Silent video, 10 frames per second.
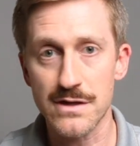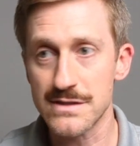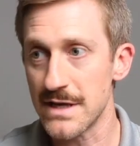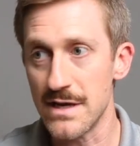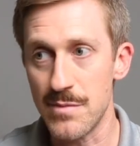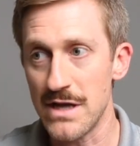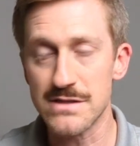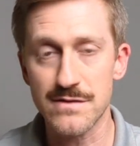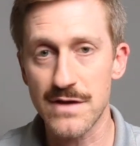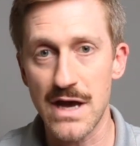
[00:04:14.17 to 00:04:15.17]
Because again, a
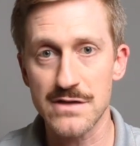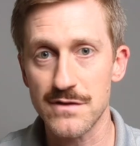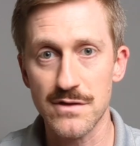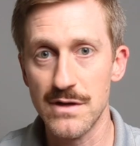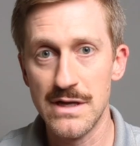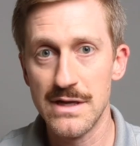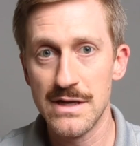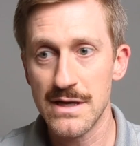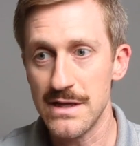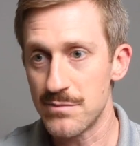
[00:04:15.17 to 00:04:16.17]
positive cash flow
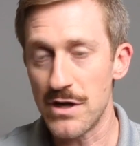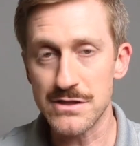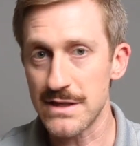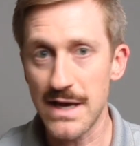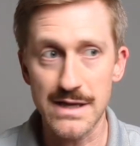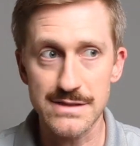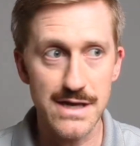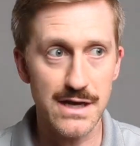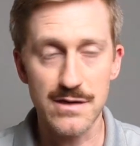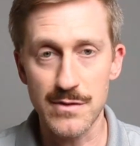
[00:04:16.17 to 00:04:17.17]
in project A is
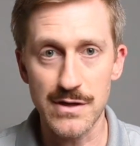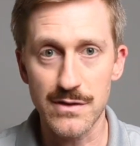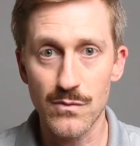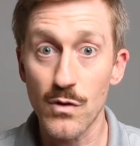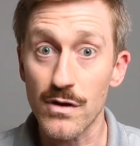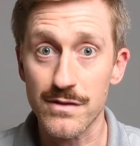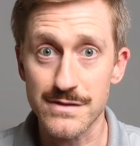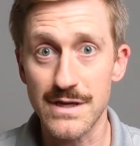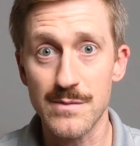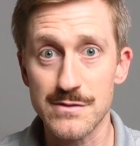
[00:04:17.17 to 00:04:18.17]
not going to be worth
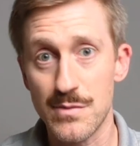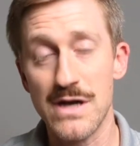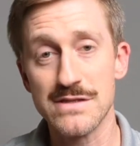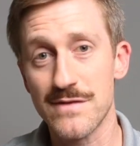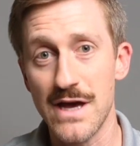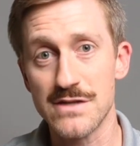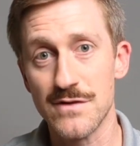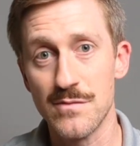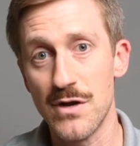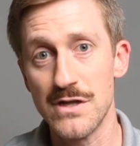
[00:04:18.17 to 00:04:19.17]
the same as a positive cash
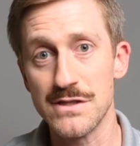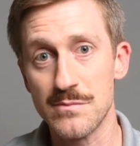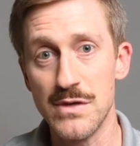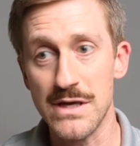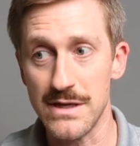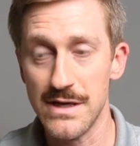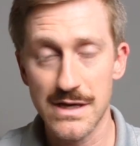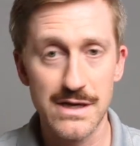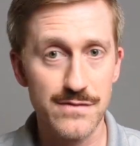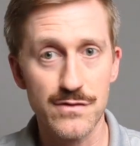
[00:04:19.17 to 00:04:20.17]
flow in project B
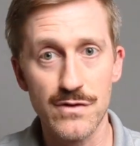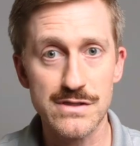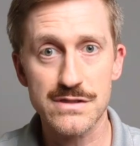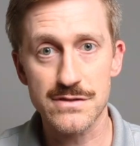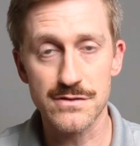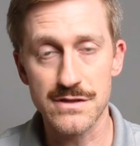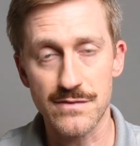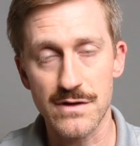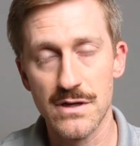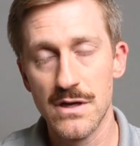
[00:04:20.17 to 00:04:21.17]
if the risks are
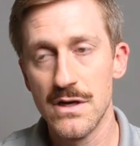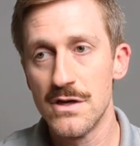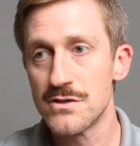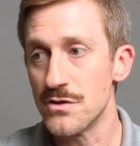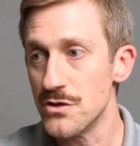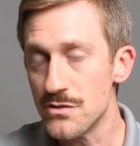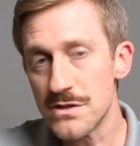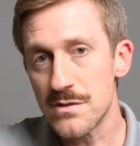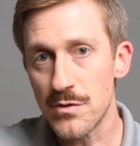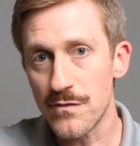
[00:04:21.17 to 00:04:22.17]
different. So
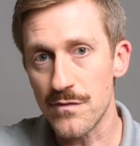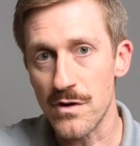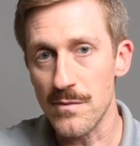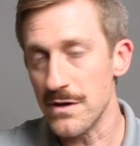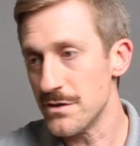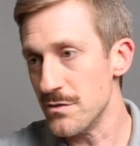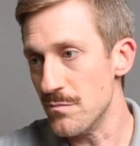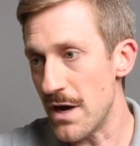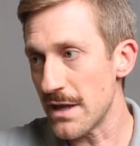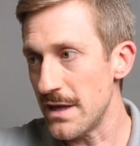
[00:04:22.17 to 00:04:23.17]
using the pro forma, you
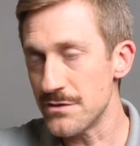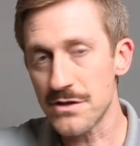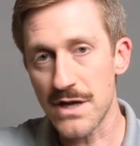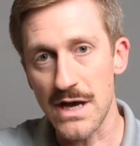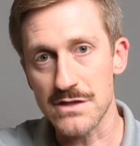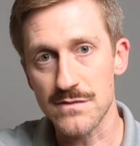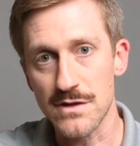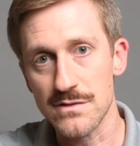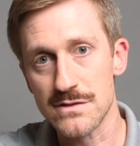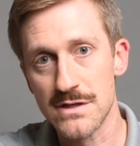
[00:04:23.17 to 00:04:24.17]
model out your cash
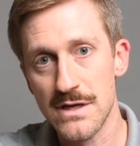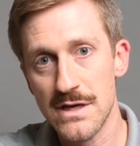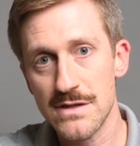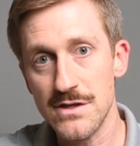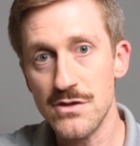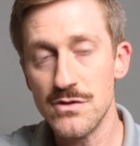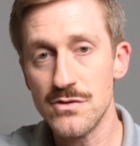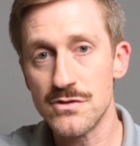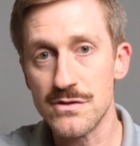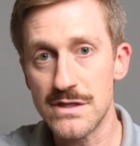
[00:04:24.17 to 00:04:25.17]
flows, then you
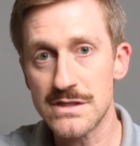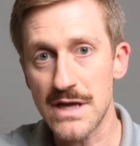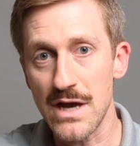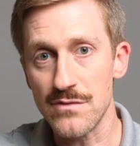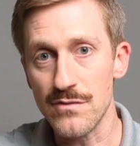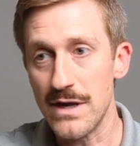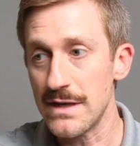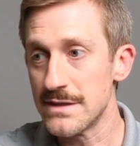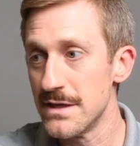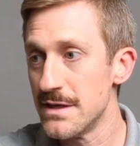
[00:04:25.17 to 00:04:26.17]
use your discount
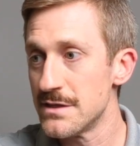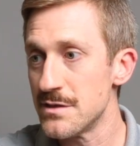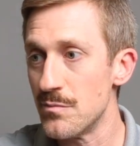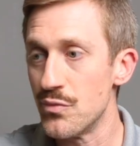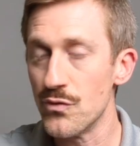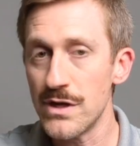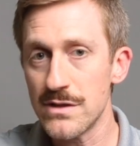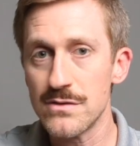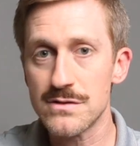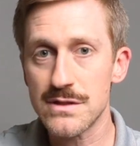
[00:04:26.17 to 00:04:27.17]
rate to
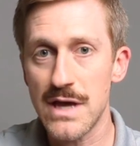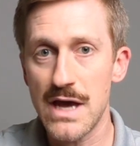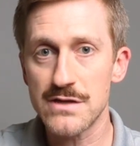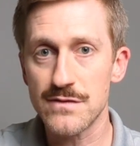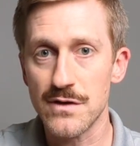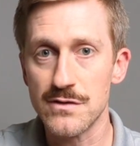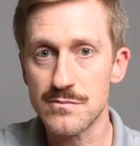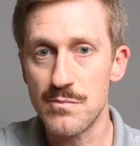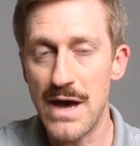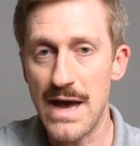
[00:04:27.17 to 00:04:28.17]
bring those cash
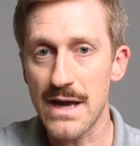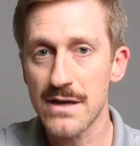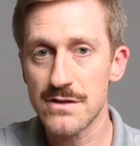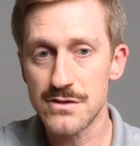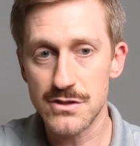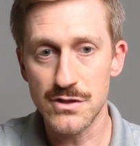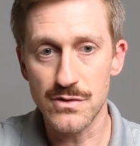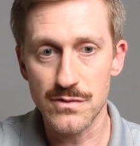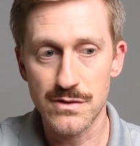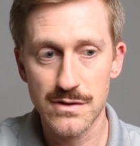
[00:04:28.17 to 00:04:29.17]
flows back
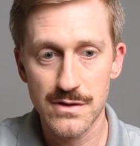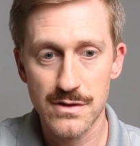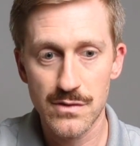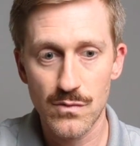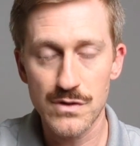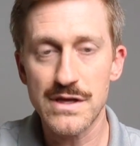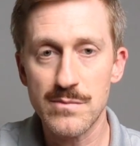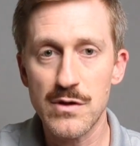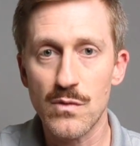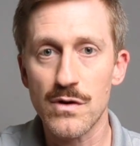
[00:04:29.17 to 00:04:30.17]
to what
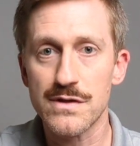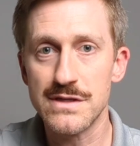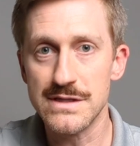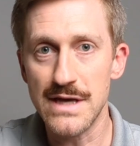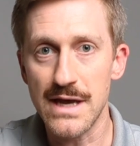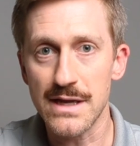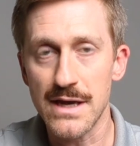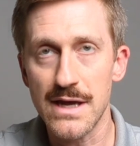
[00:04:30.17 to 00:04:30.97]
they'd be worth today.